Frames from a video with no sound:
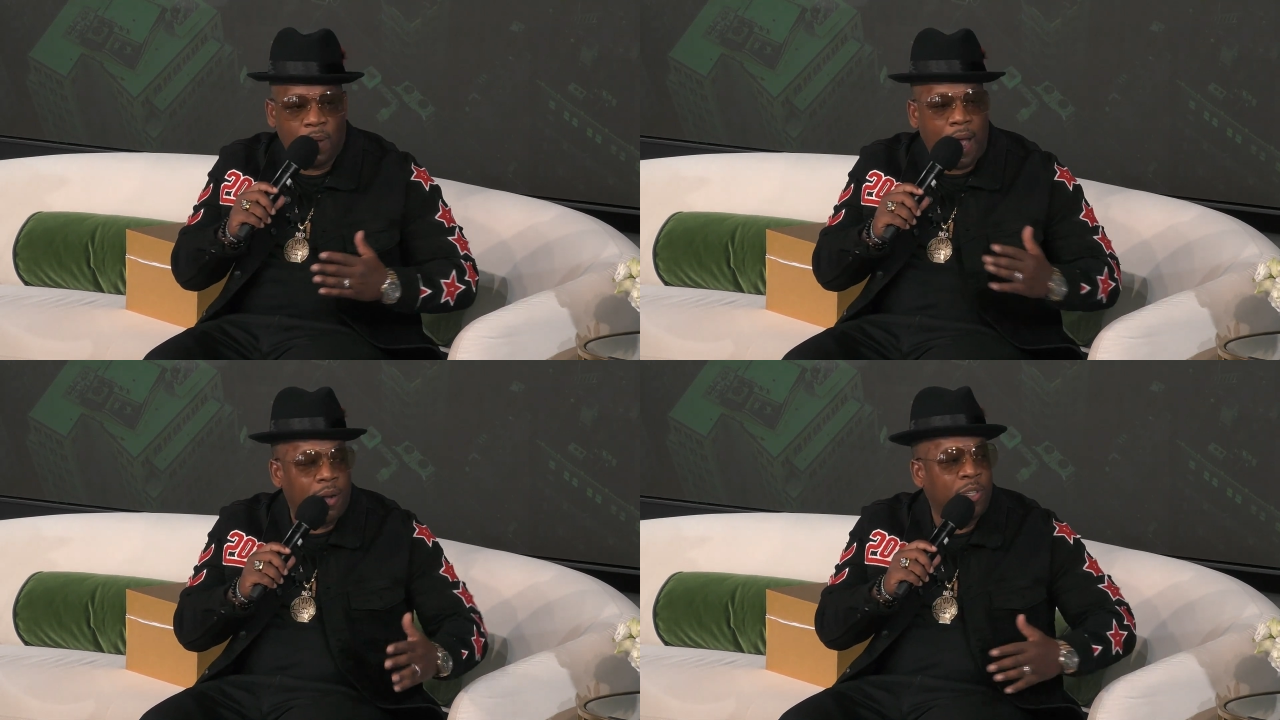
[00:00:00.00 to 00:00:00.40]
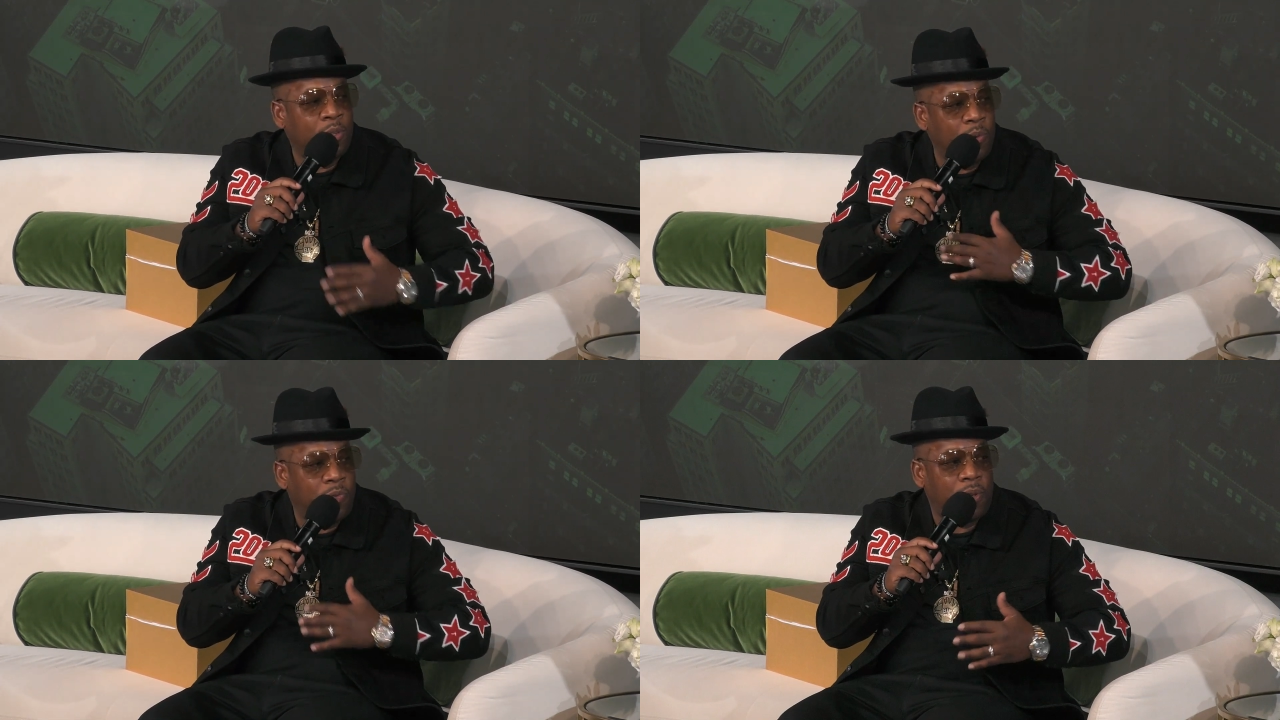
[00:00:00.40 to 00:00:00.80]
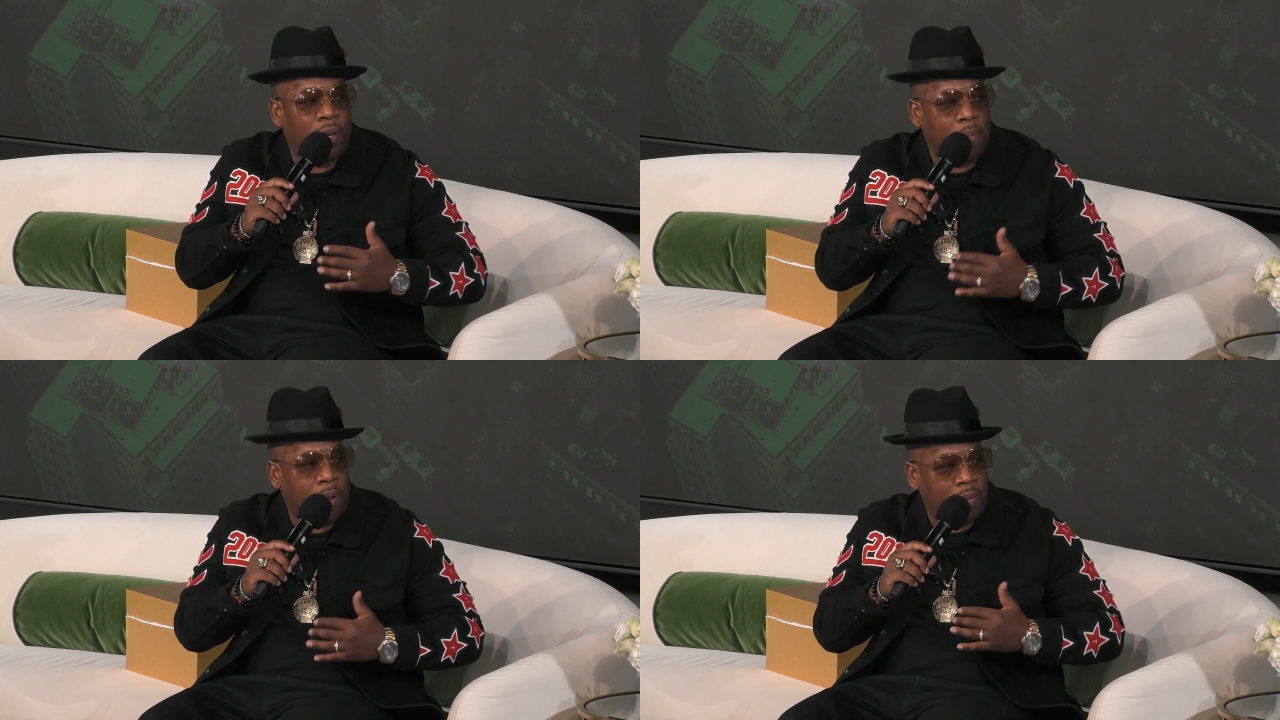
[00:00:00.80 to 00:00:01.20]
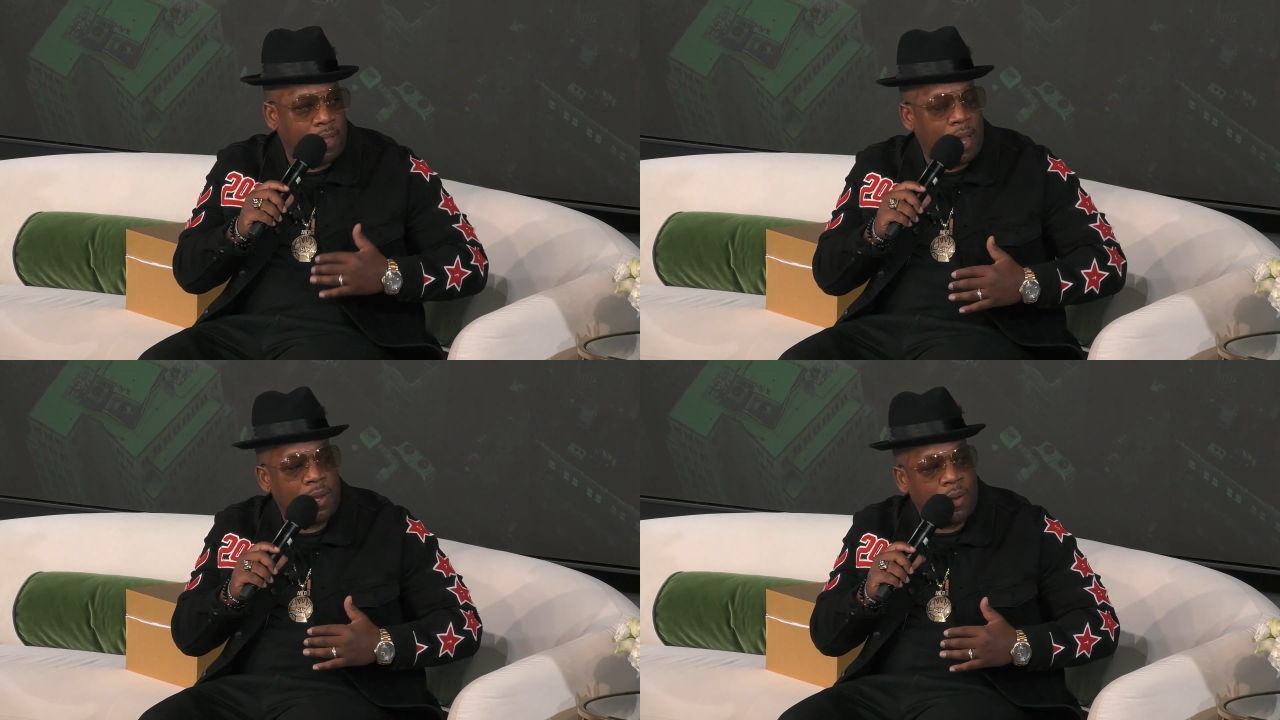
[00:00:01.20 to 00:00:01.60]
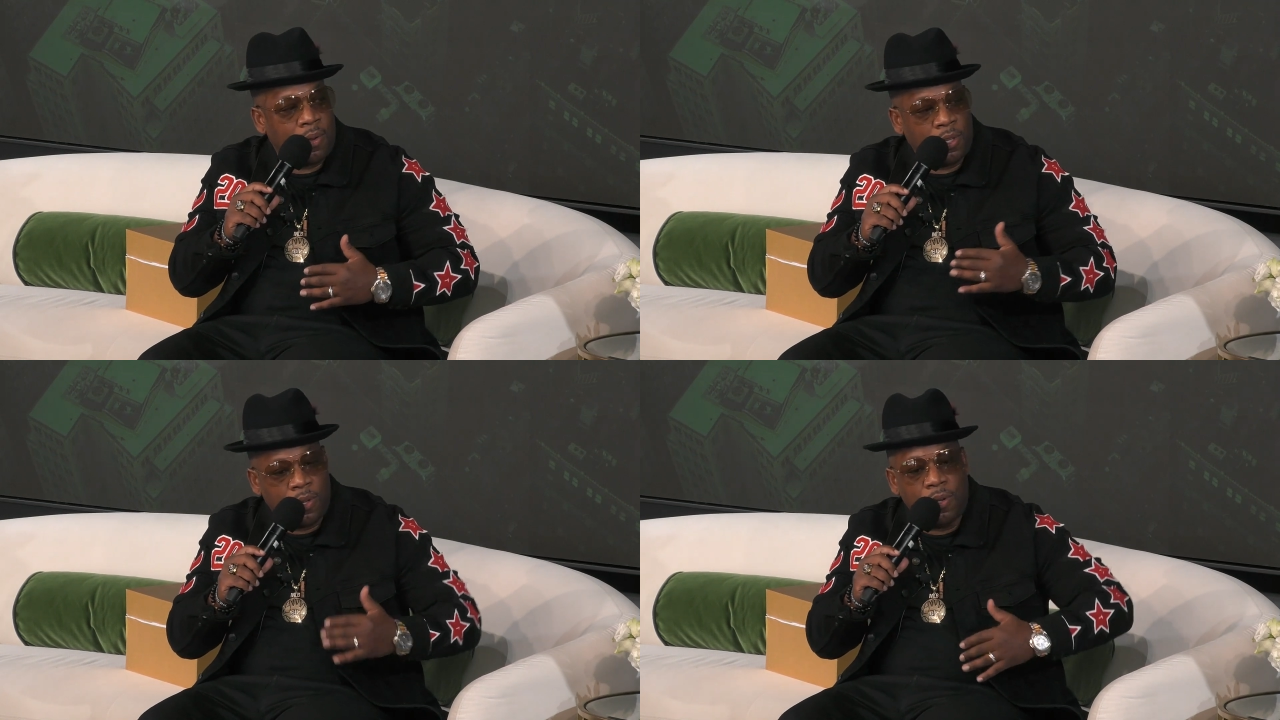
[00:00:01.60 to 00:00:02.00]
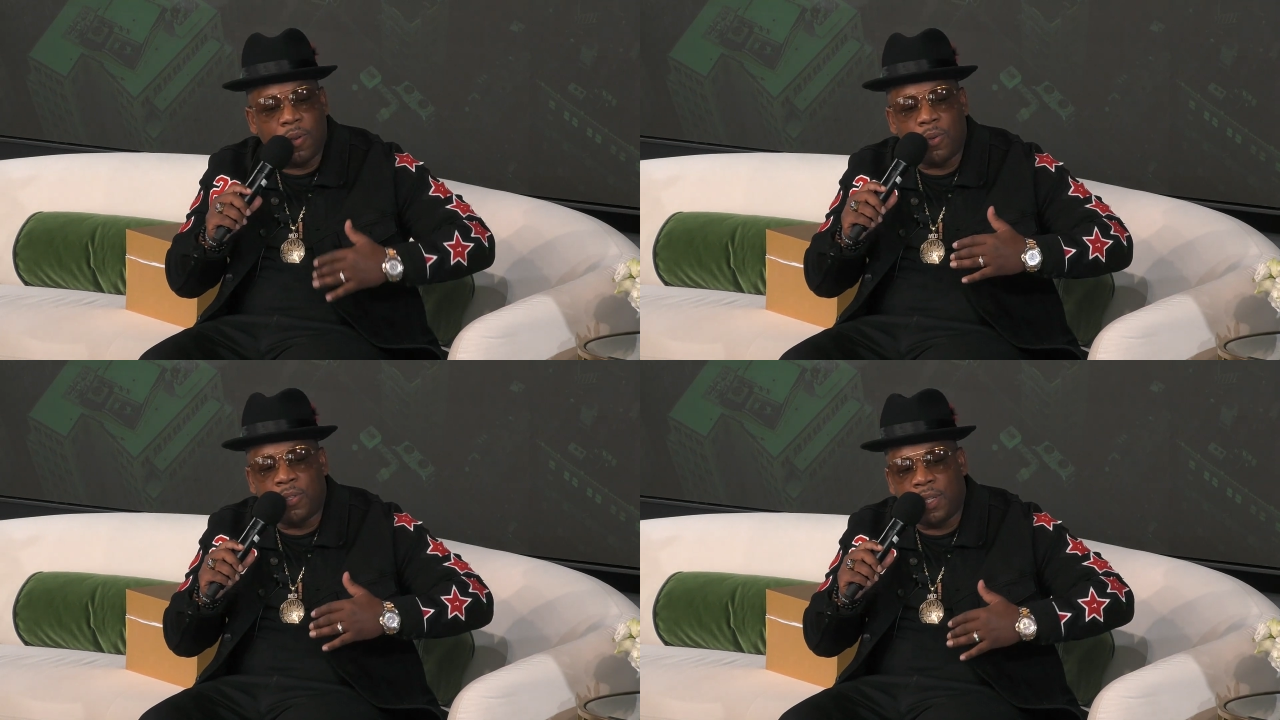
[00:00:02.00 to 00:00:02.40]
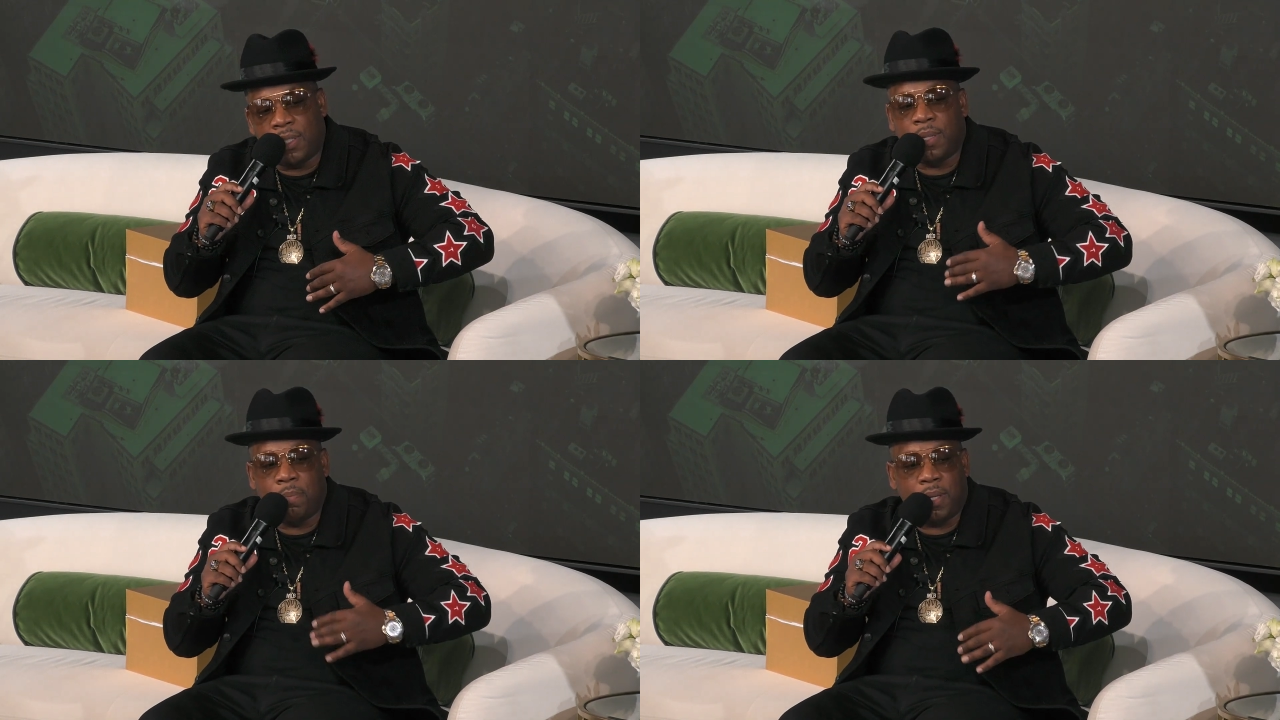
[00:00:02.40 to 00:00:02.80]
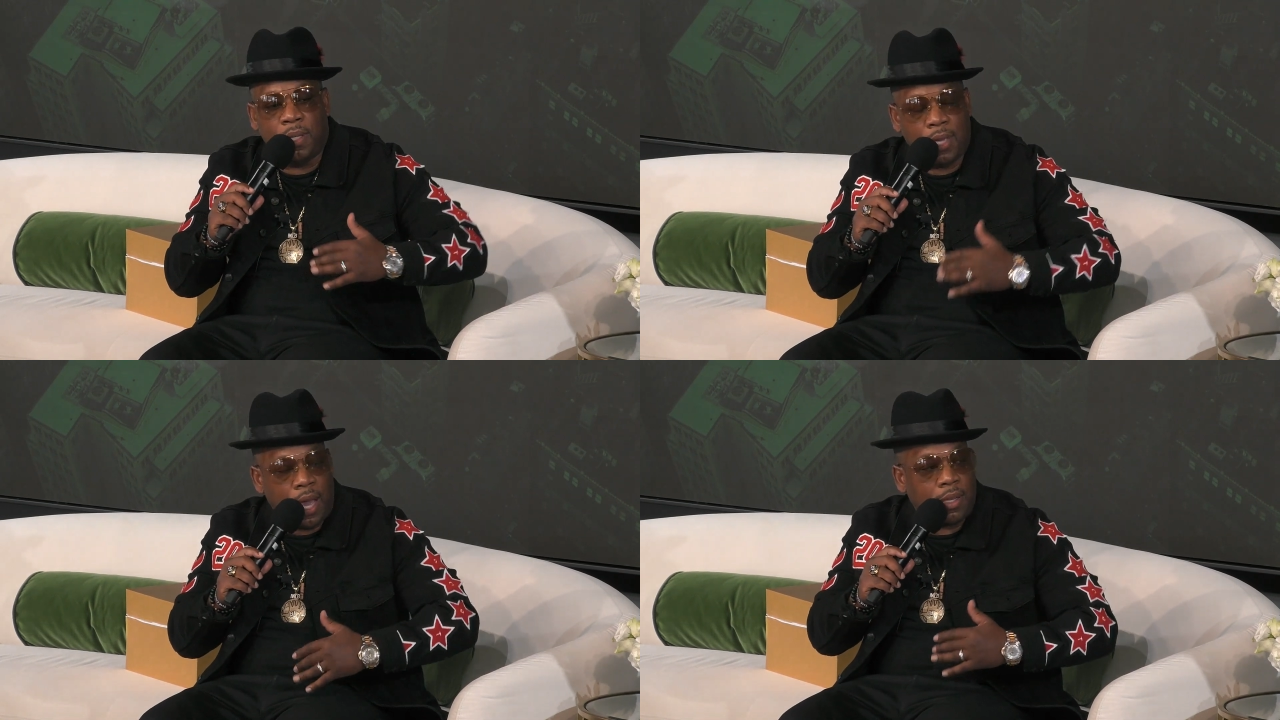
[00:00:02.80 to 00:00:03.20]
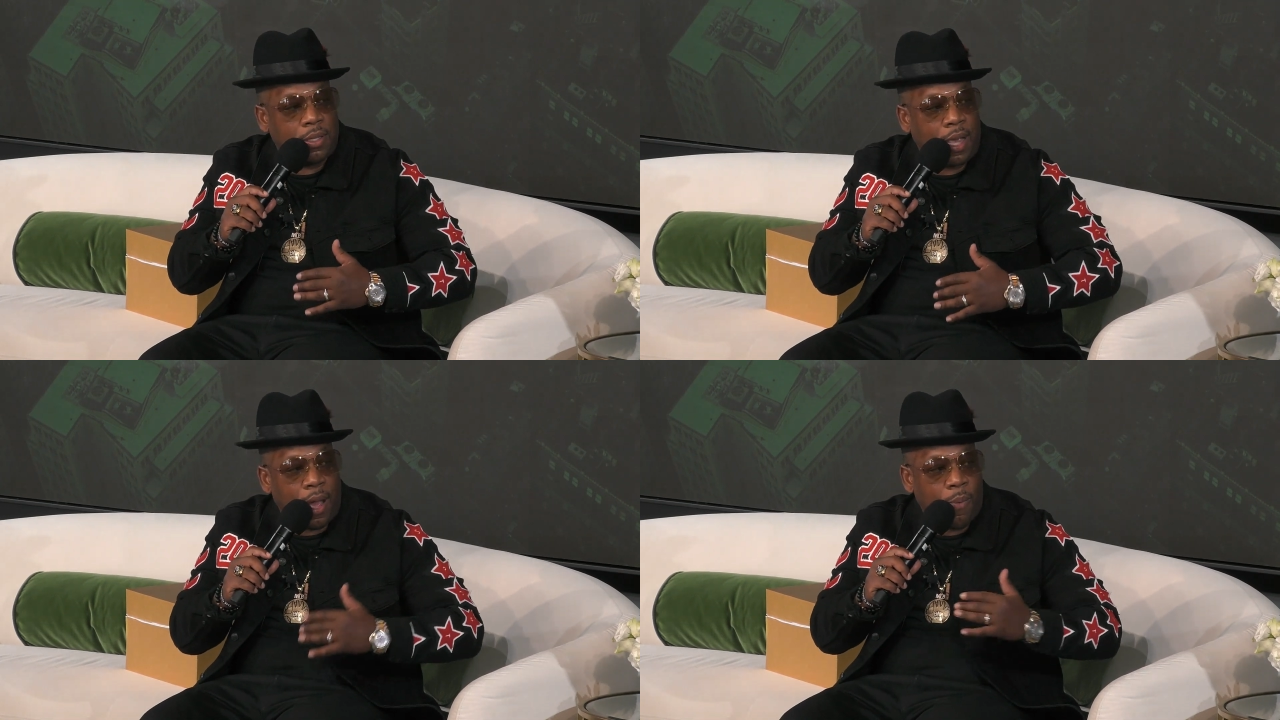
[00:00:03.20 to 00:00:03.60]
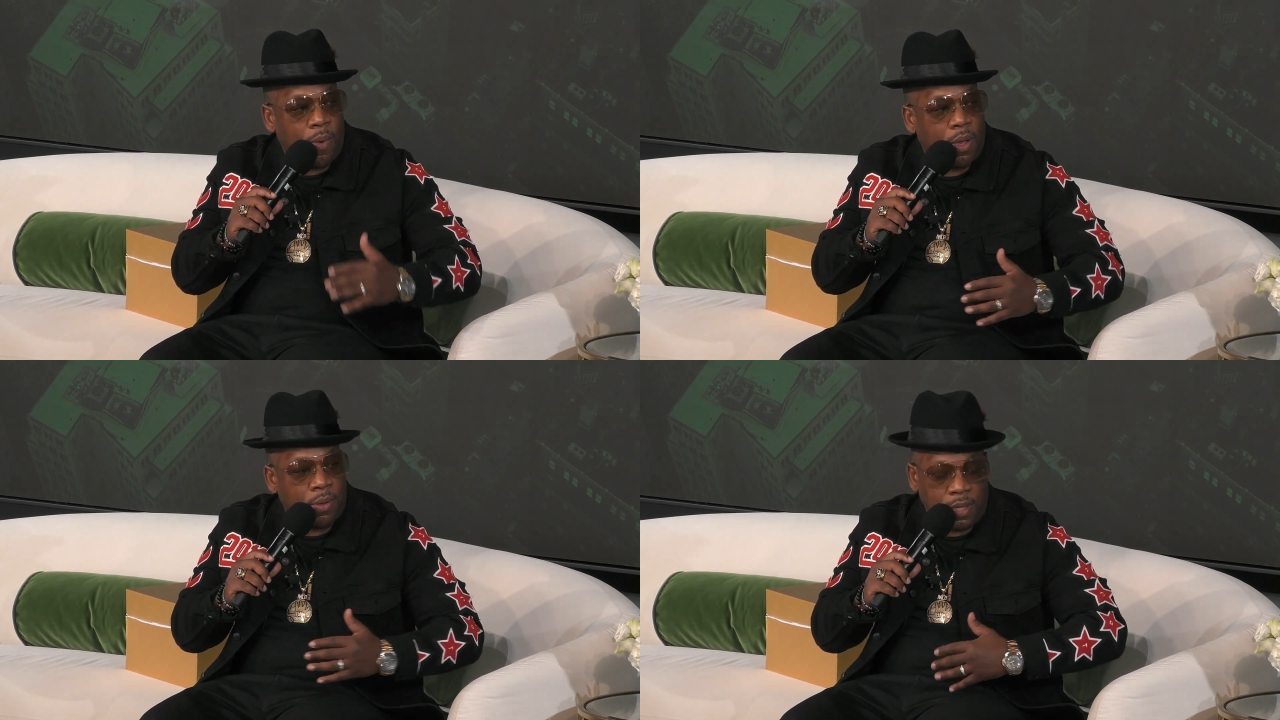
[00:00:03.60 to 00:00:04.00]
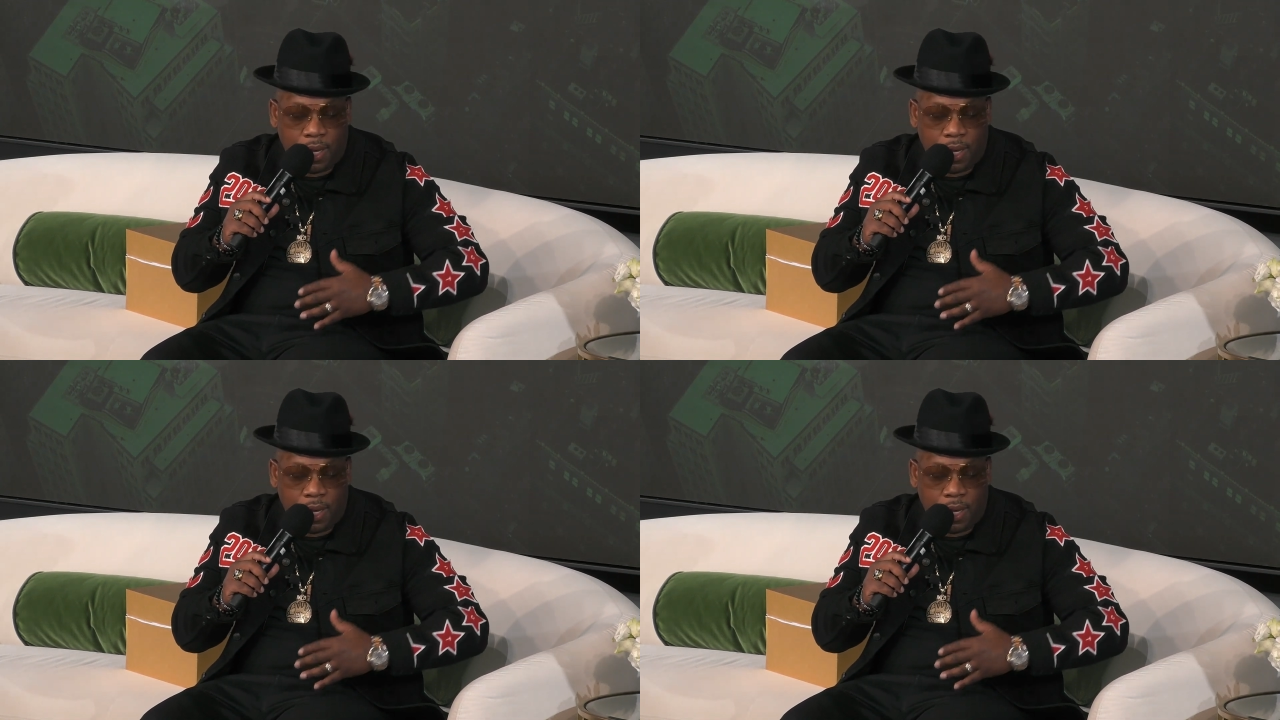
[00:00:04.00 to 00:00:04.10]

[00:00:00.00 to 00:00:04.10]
But how do you feel about that no? Your no needs to be, yes, I will.